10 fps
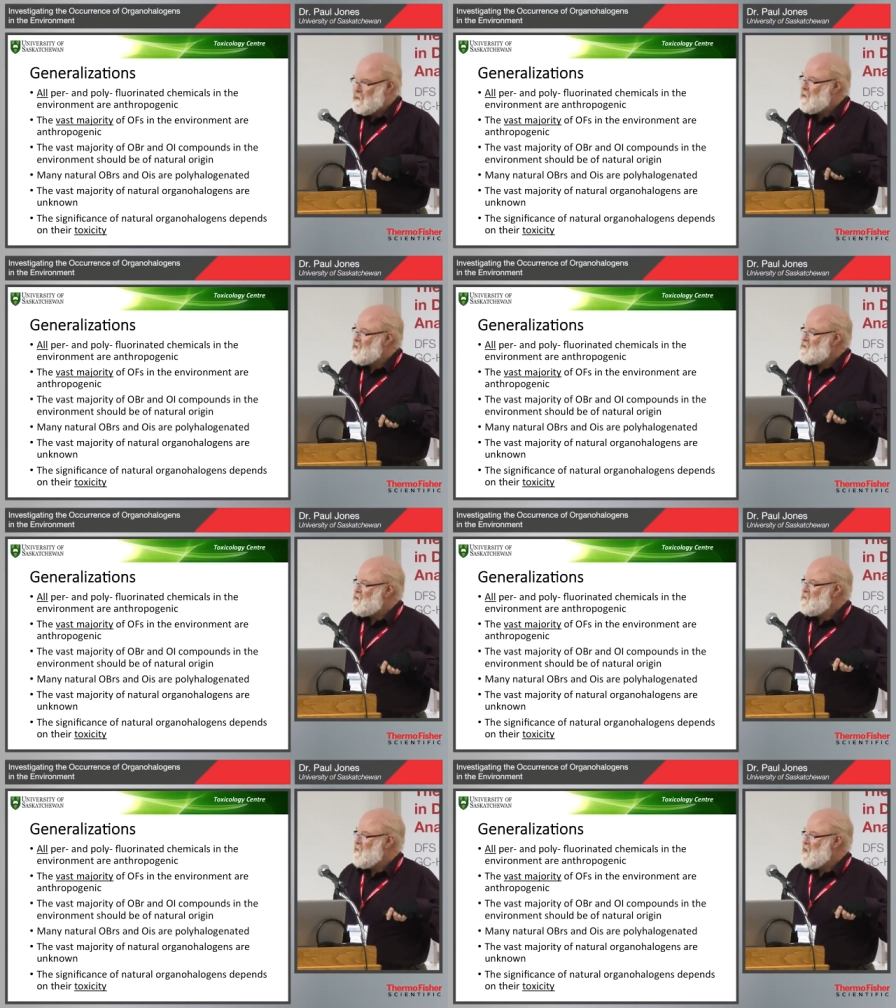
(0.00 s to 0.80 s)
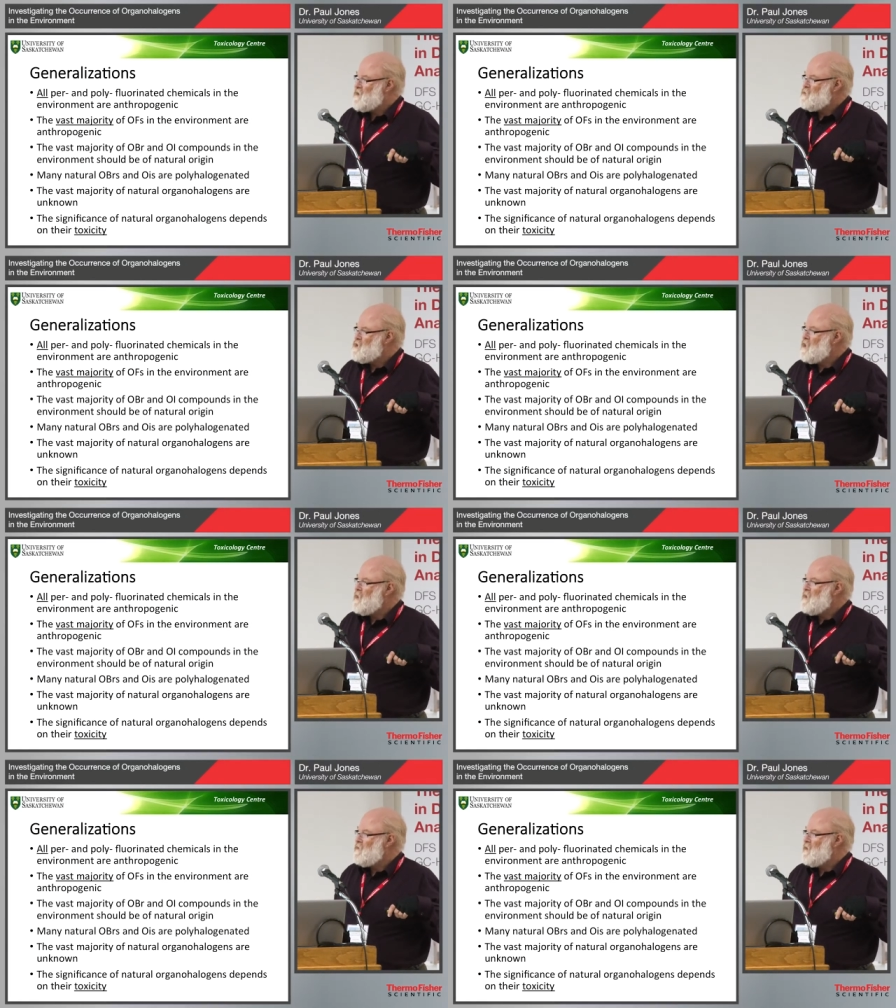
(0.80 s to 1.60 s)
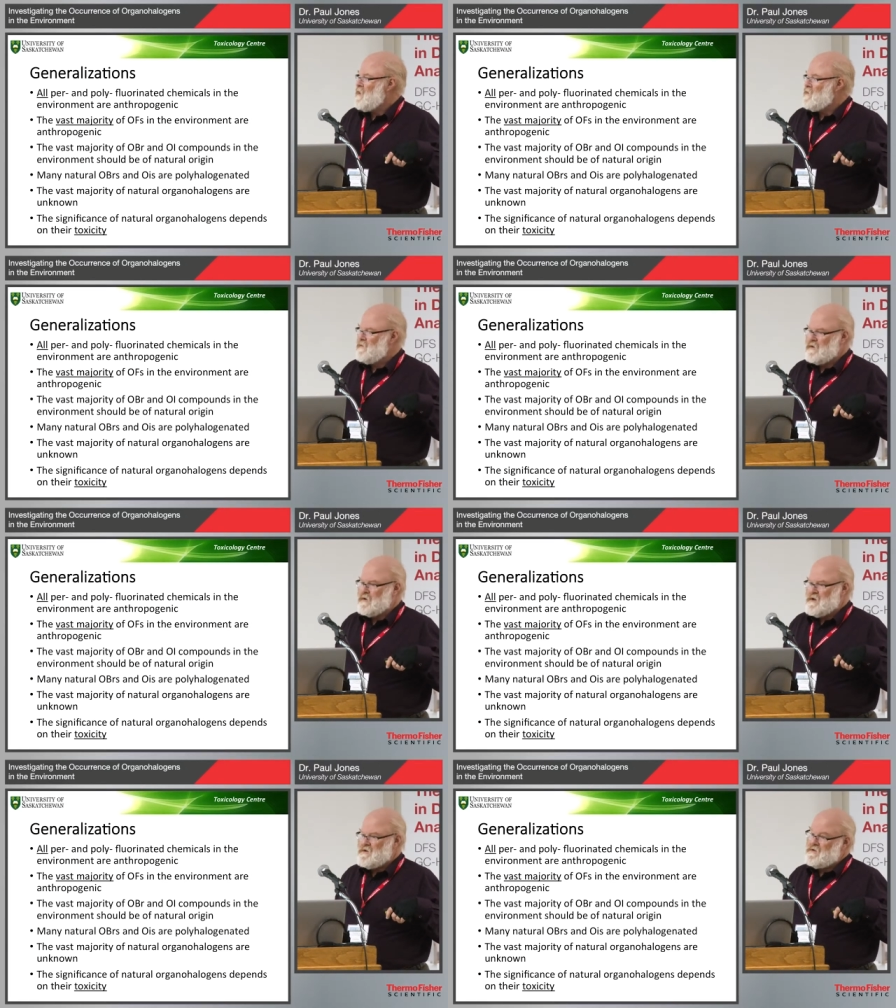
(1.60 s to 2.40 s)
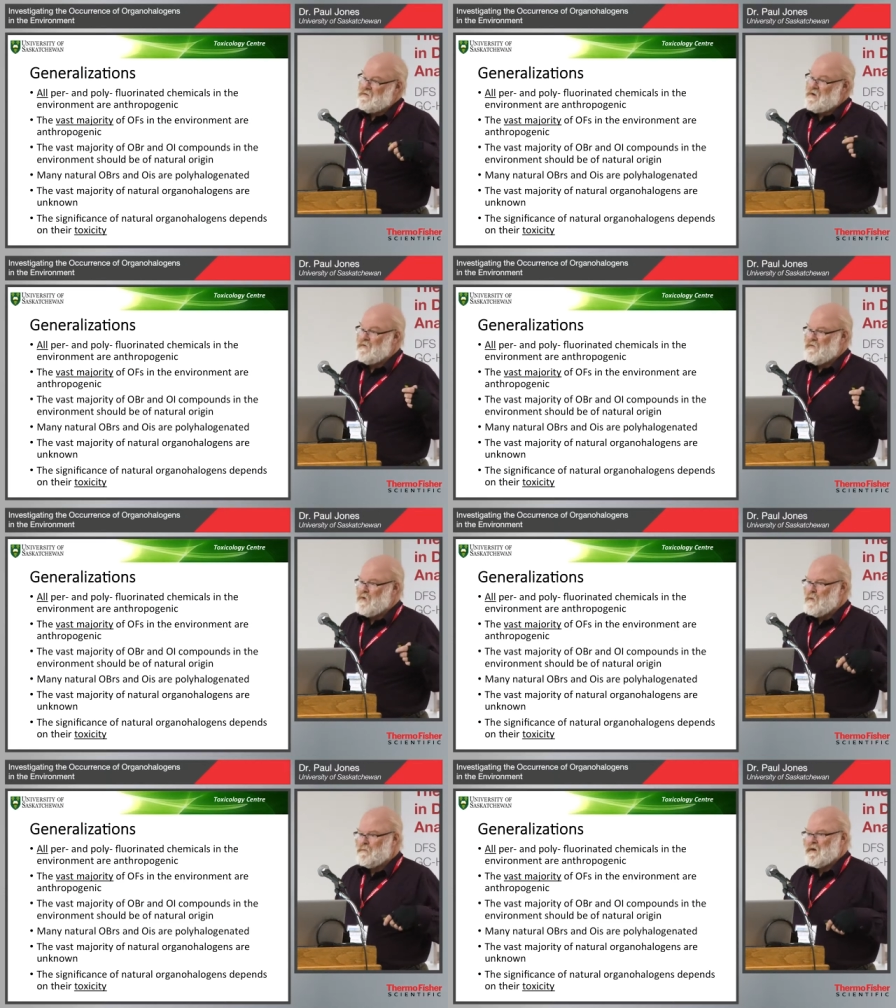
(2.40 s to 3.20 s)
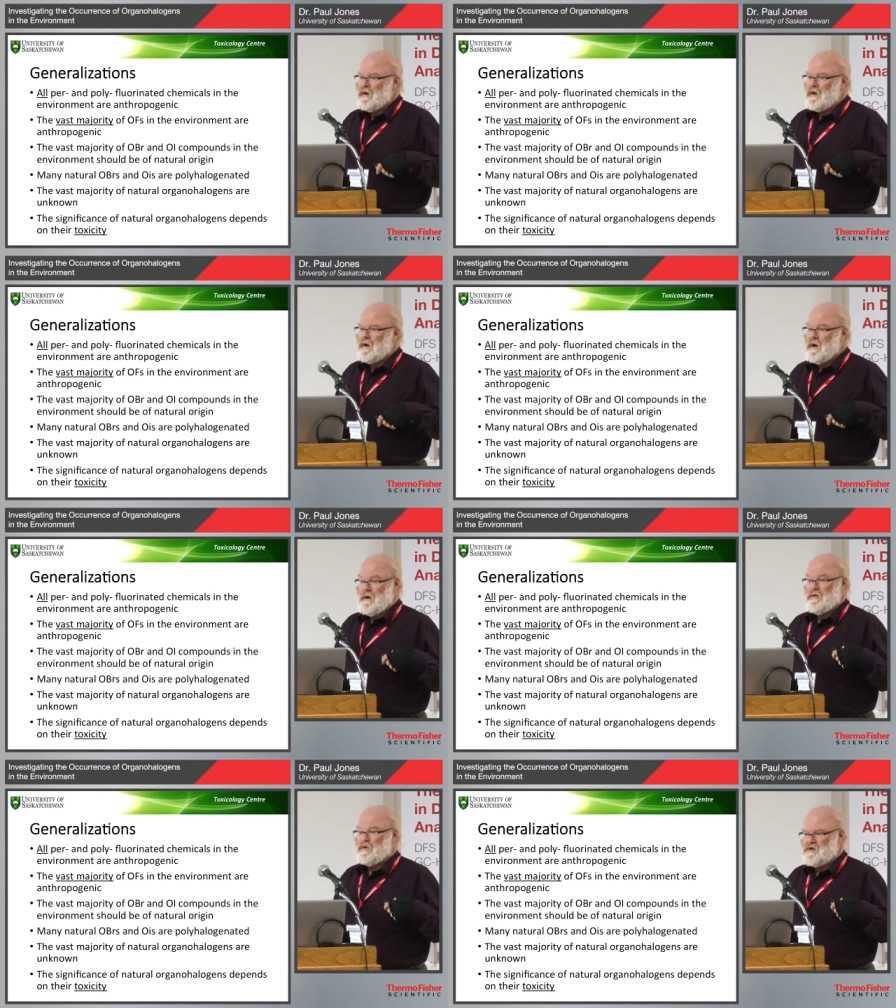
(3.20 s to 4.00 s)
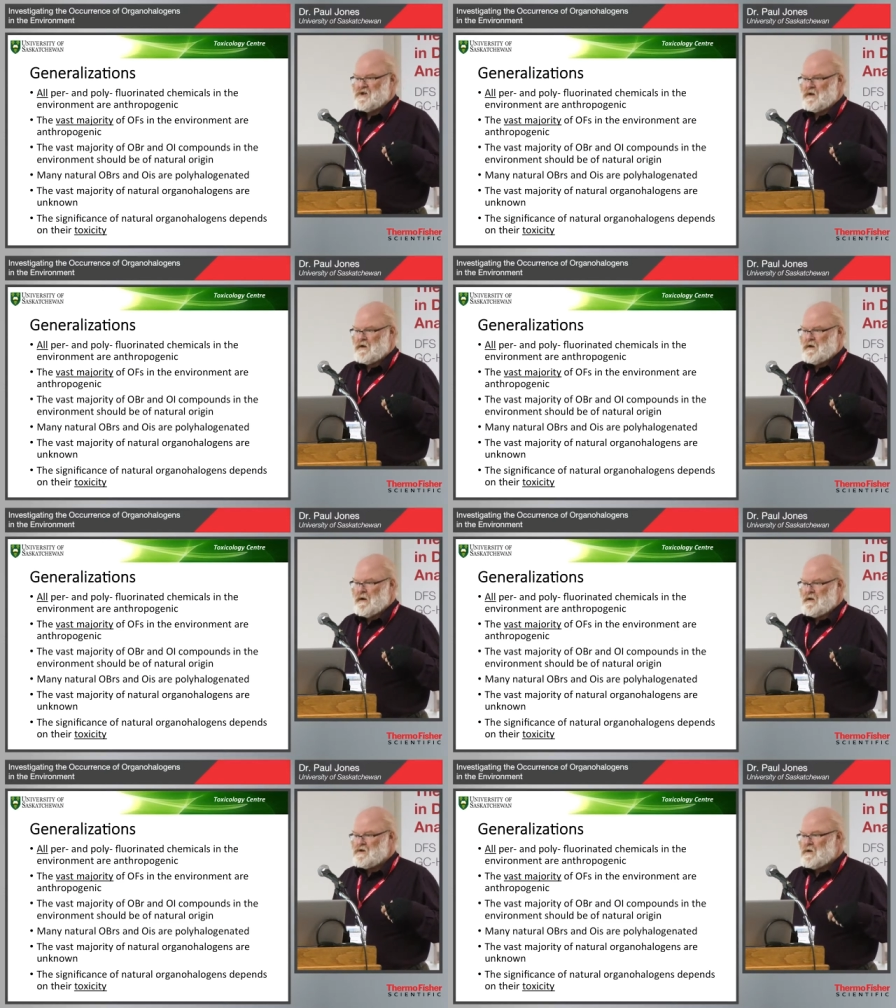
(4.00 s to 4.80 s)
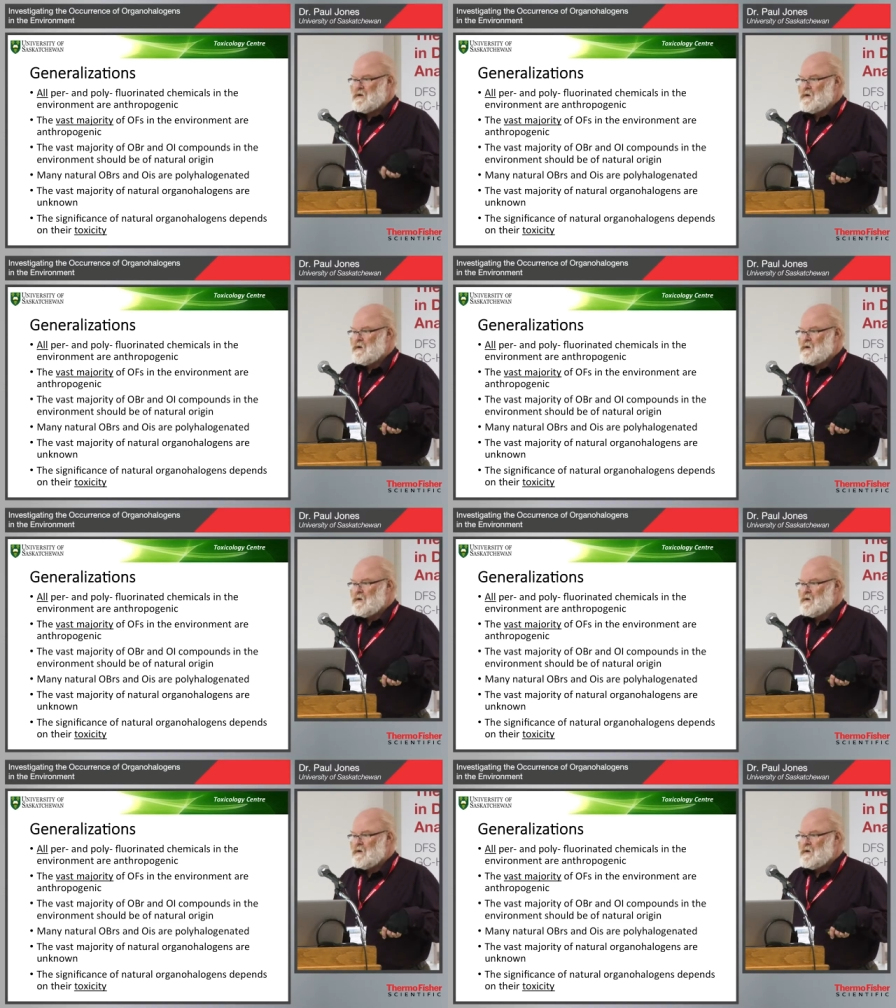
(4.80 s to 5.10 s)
And indeed, the vast majority of organofluorines of any form uh, are anthropogenic in nature.